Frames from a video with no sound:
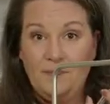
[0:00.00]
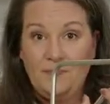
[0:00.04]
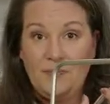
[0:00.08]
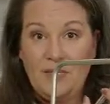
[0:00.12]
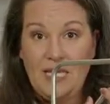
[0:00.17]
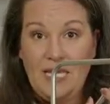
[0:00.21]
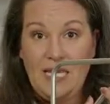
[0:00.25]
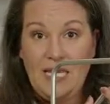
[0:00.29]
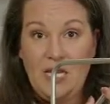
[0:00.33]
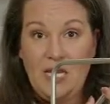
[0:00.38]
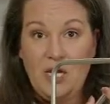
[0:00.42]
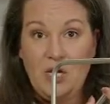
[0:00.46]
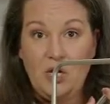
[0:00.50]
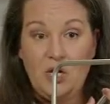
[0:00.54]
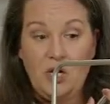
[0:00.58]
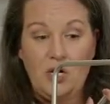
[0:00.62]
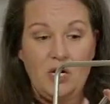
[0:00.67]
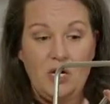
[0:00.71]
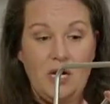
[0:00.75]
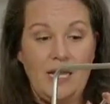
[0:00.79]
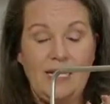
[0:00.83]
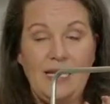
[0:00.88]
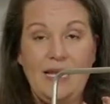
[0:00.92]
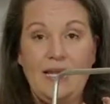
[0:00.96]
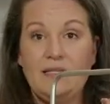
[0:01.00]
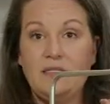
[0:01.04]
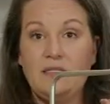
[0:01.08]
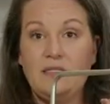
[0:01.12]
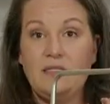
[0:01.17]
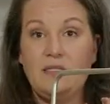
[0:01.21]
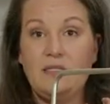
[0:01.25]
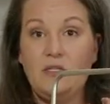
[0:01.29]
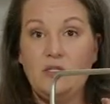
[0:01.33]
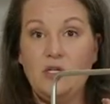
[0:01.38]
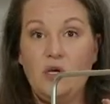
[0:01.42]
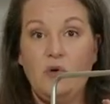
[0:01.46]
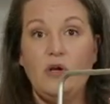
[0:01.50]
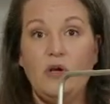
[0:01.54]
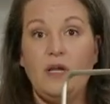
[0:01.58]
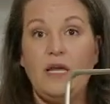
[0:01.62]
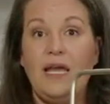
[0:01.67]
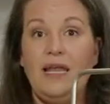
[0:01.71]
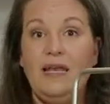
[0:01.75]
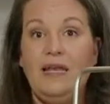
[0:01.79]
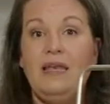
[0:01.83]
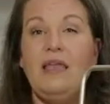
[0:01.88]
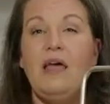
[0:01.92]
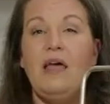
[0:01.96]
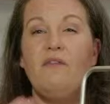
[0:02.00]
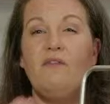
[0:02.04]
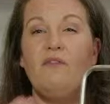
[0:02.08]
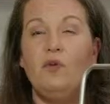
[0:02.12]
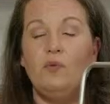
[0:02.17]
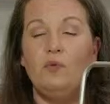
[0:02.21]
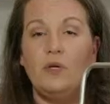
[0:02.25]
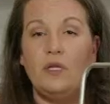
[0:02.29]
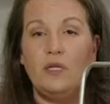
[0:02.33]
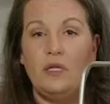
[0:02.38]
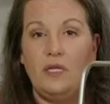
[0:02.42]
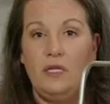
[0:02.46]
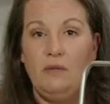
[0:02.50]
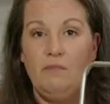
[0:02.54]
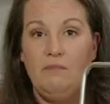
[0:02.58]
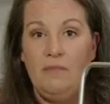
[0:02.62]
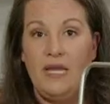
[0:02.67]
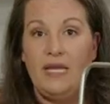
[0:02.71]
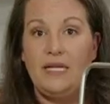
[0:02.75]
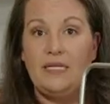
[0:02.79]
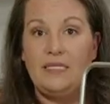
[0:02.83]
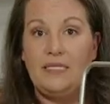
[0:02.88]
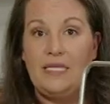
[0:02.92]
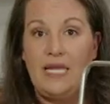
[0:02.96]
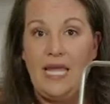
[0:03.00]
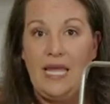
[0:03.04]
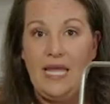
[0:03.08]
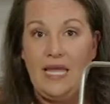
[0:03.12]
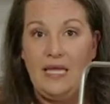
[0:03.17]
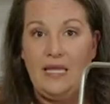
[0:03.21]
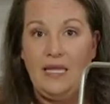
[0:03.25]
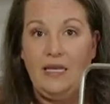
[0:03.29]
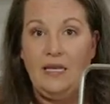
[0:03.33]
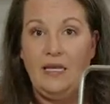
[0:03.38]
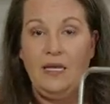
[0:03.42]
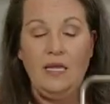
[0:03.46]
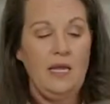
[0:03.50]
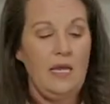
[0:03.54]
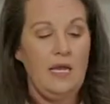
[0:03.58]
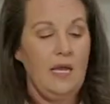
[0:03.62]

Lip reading: here against the dough hook and never really mix in.